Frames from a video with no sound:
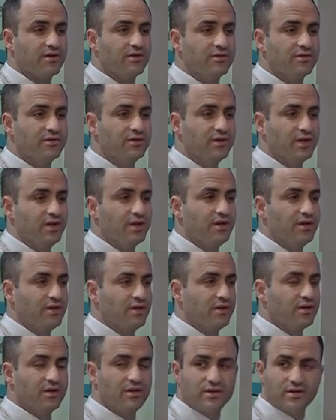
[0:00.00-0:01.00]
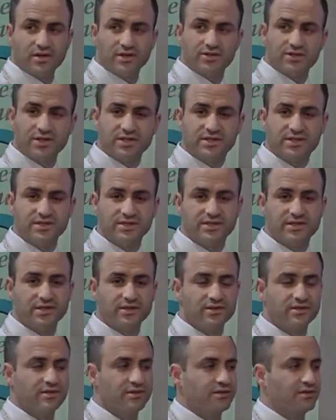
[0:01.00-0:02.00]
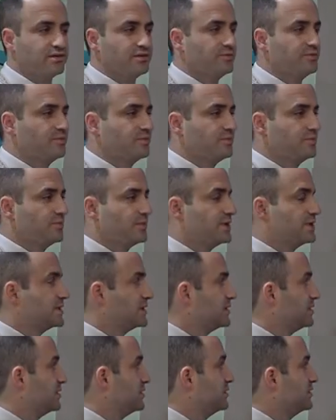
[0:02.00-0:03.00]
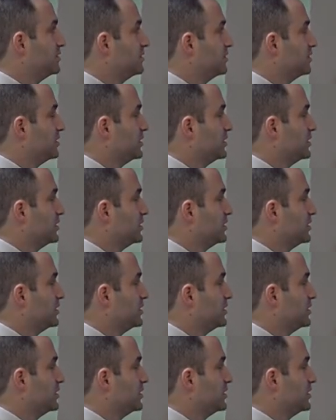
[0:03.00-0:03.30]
How. And, uh, like Jason said, the reason,